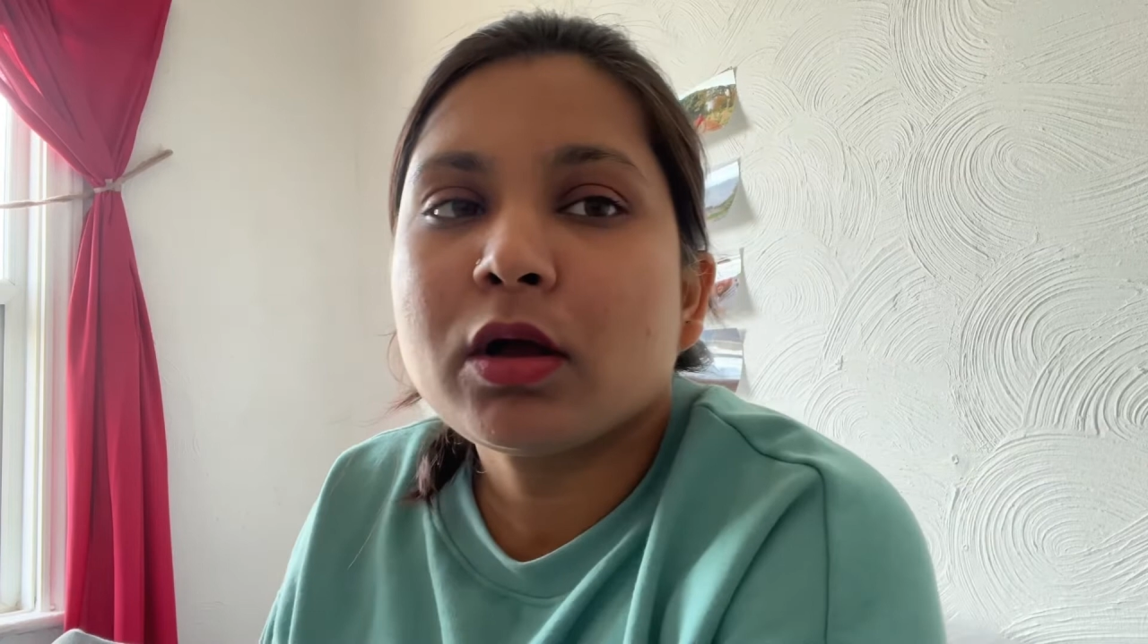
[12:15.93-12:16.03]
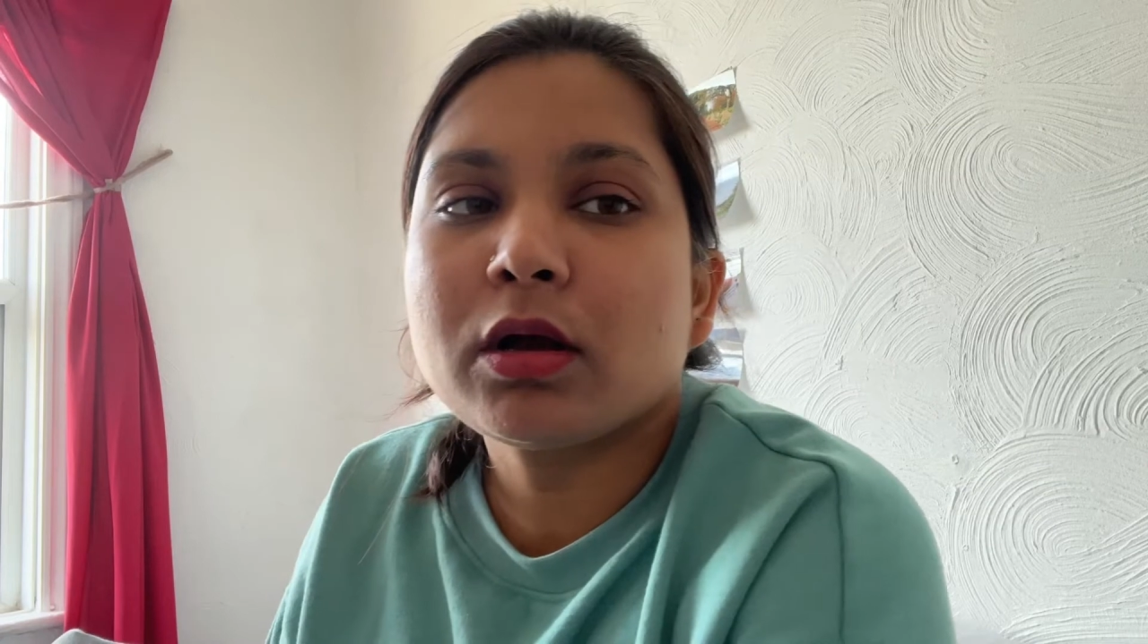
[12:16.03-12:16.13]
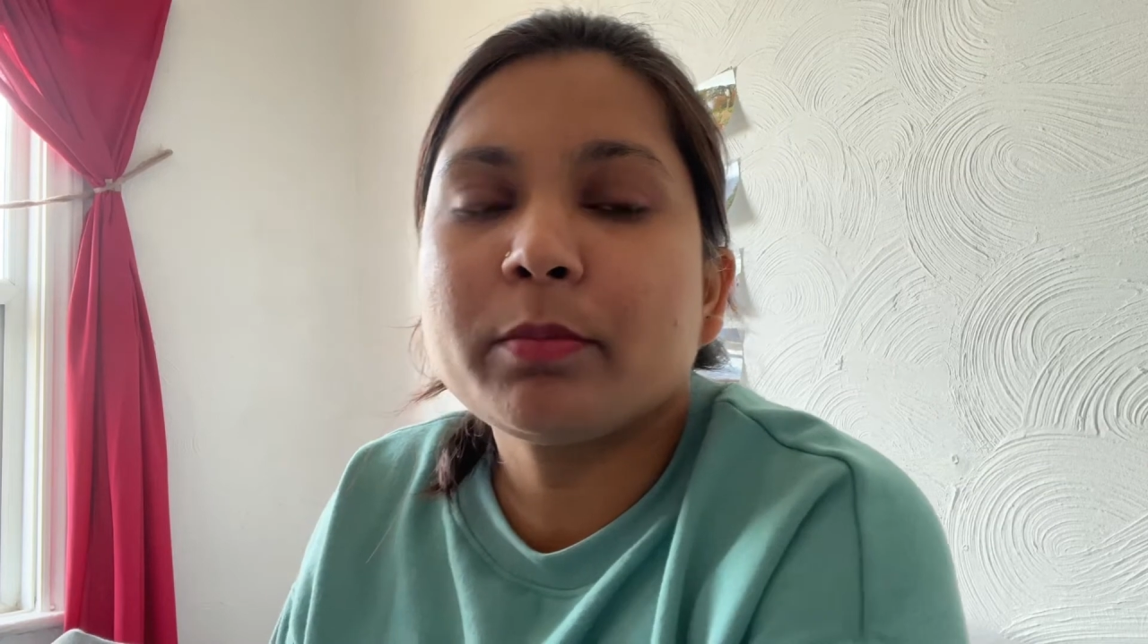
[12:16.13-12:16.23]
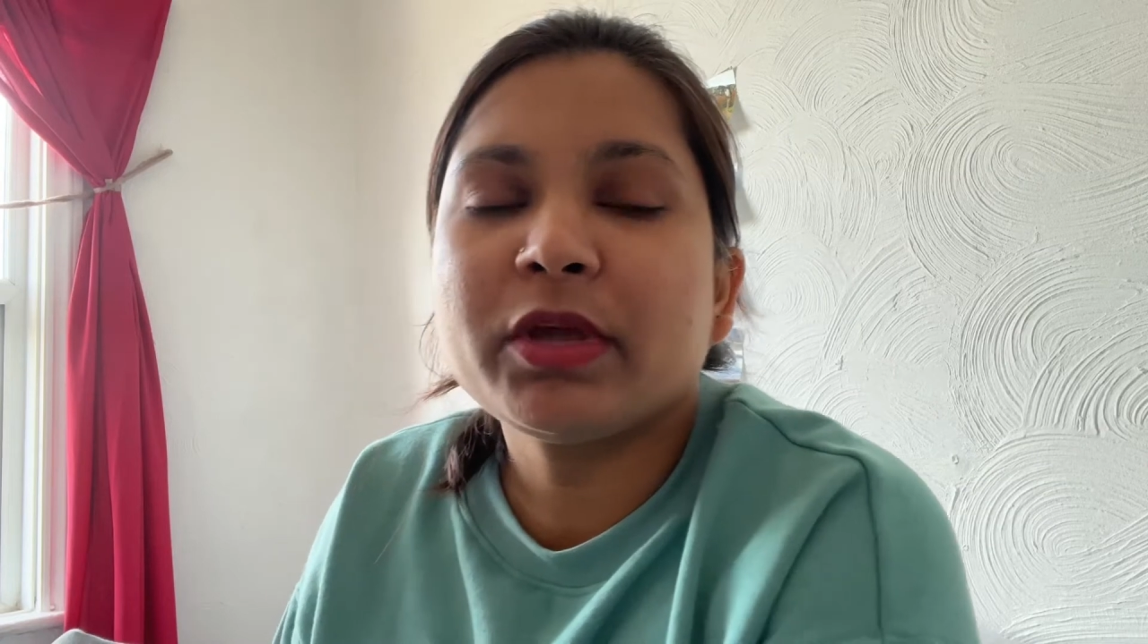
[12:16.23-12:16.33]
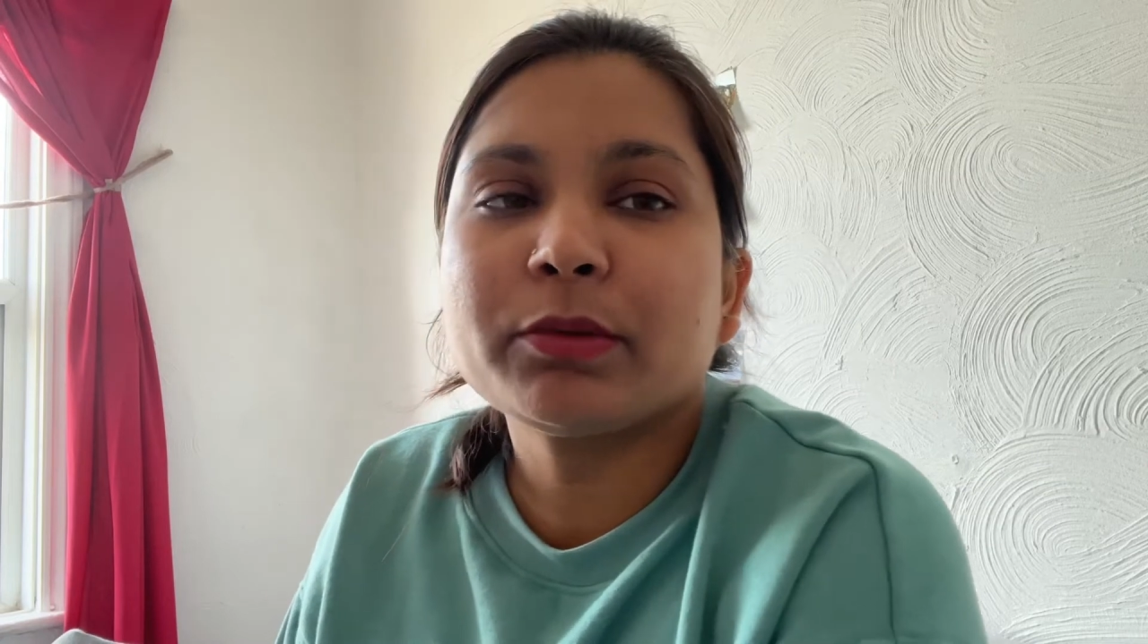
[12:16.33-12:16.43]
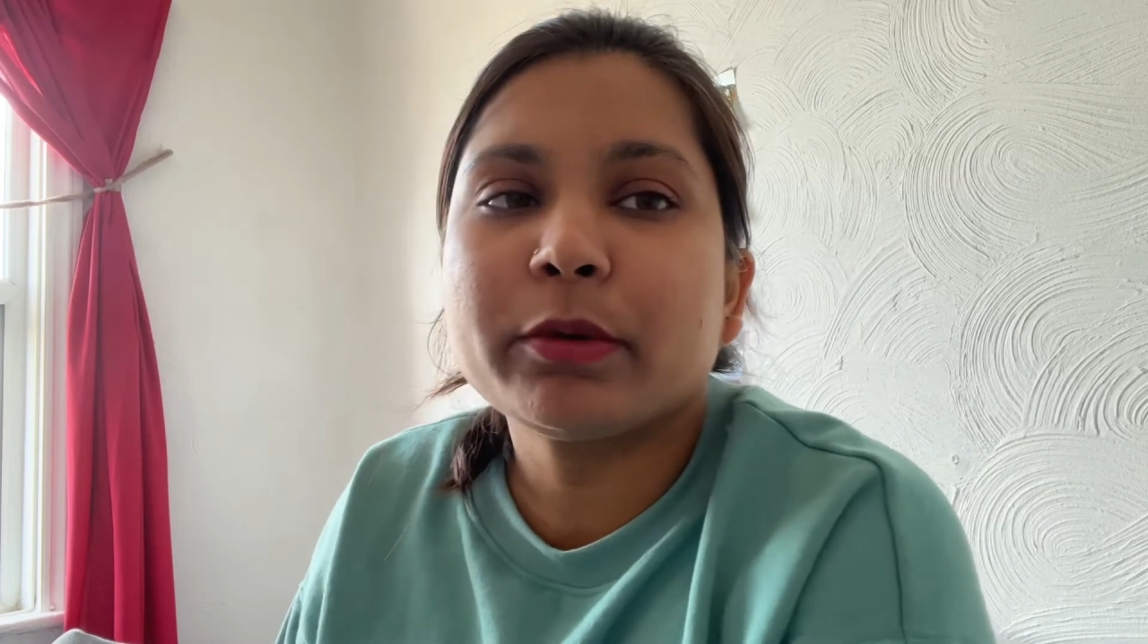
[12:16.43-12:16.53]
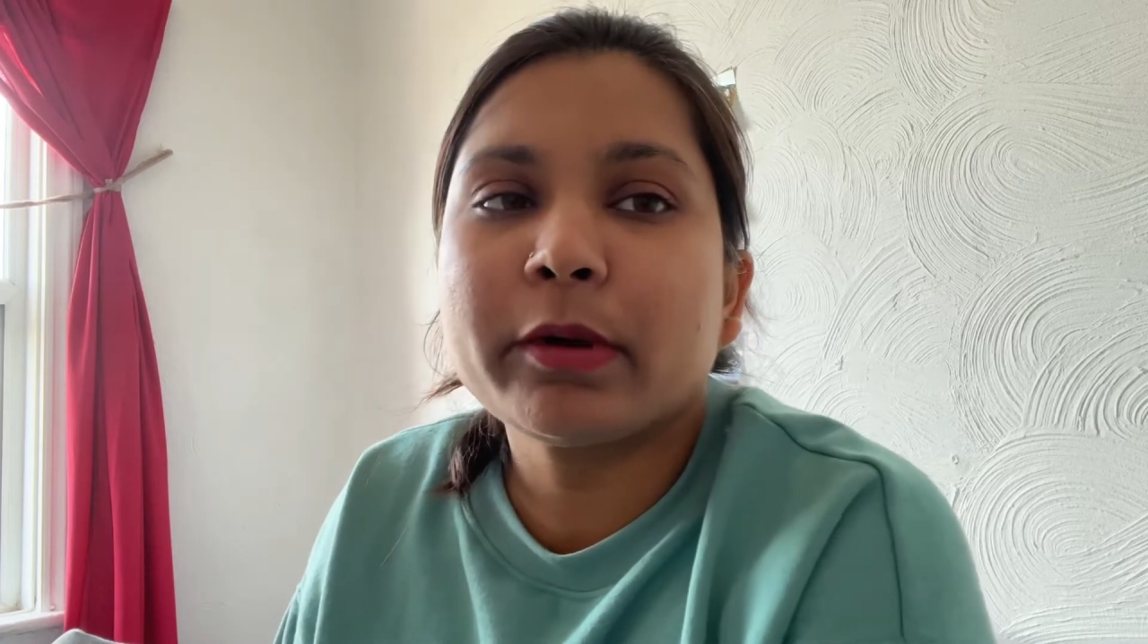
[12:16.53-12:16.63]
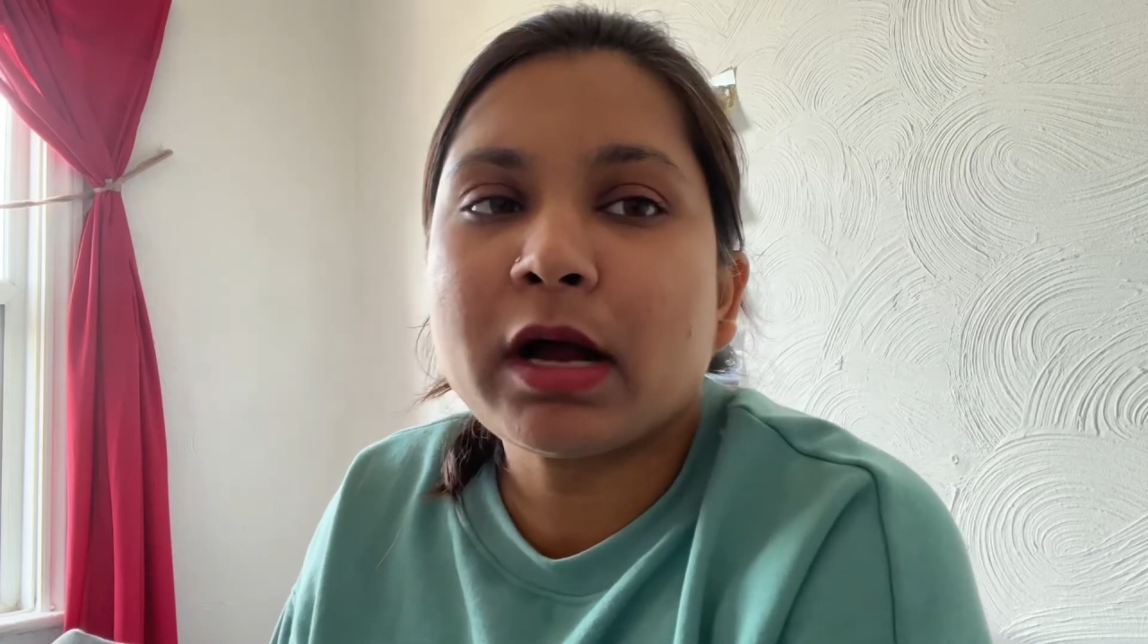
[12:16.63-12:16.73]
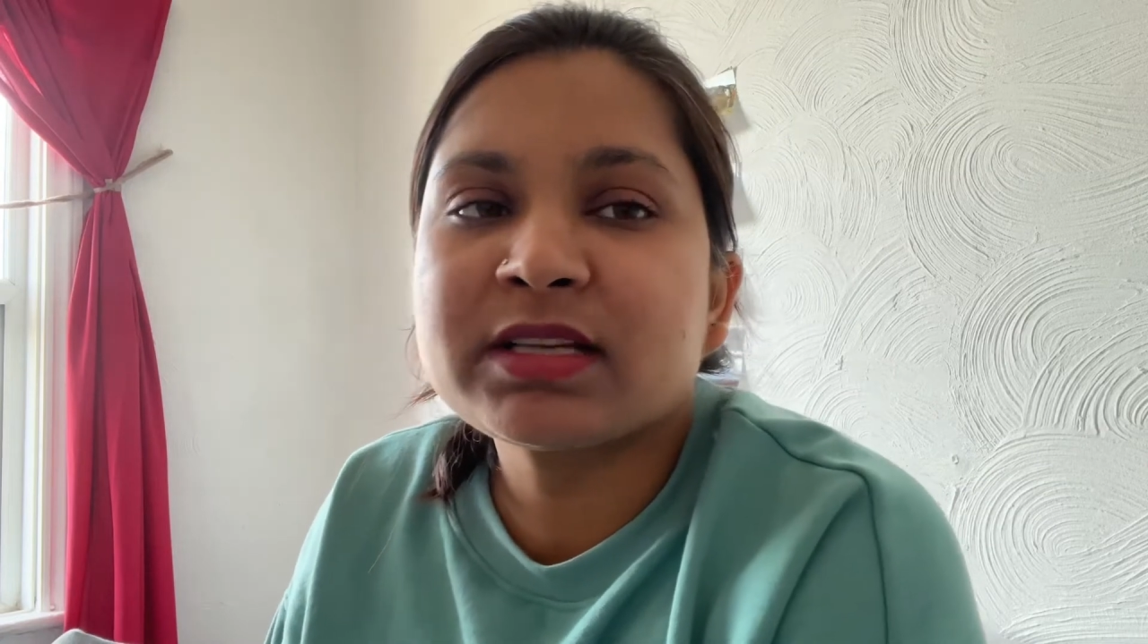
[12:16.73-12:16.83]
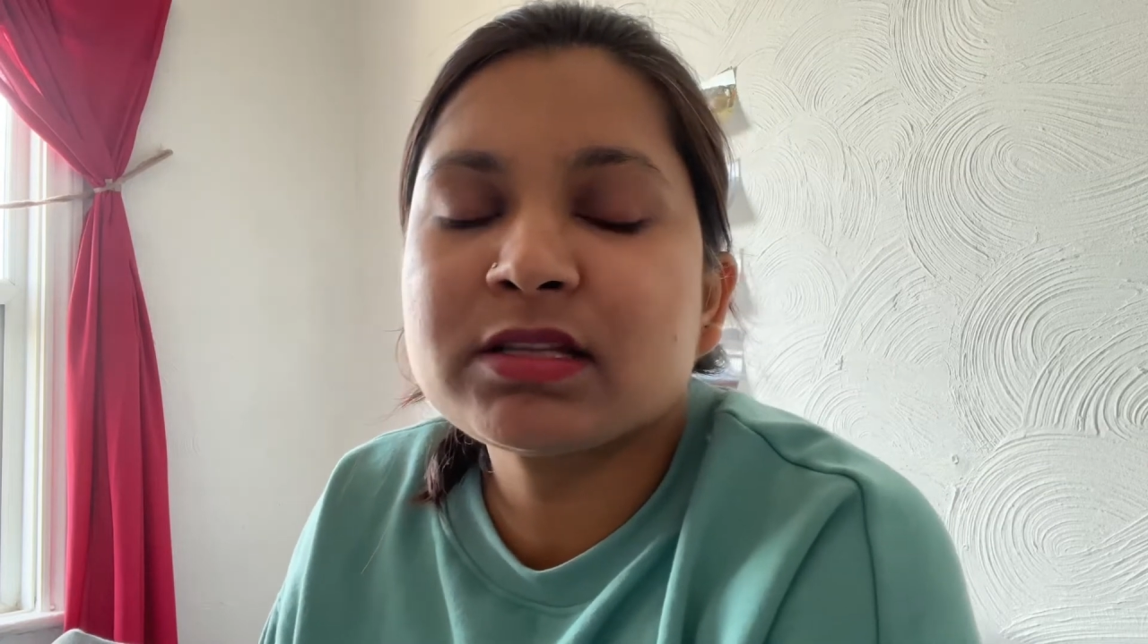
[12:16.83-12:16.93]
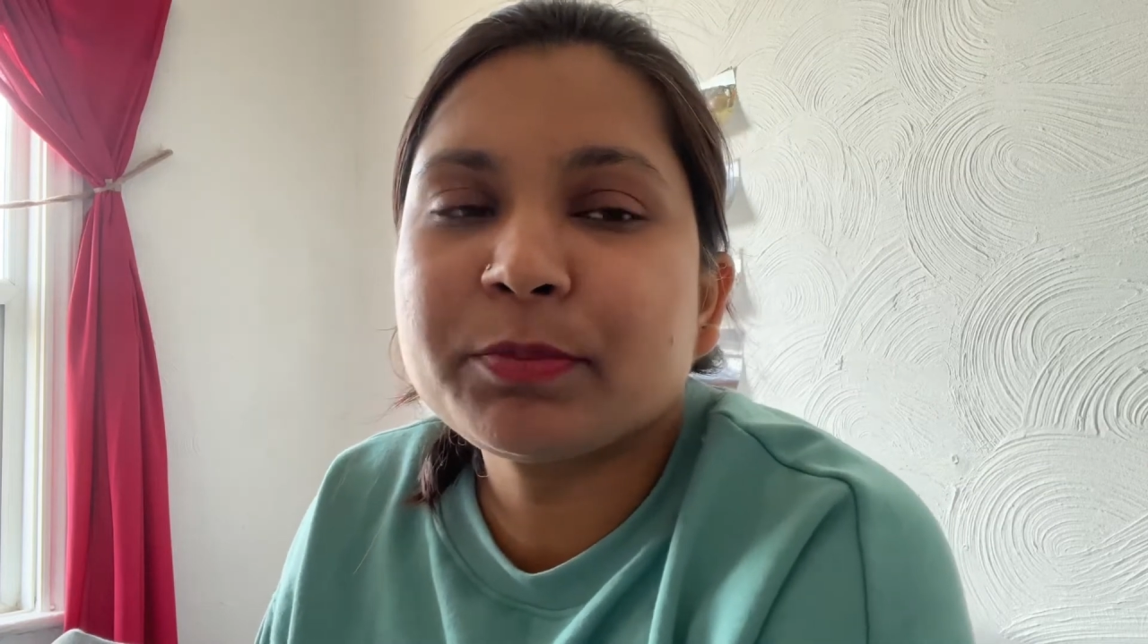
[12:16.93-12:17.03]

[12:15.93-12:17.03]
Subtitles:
ask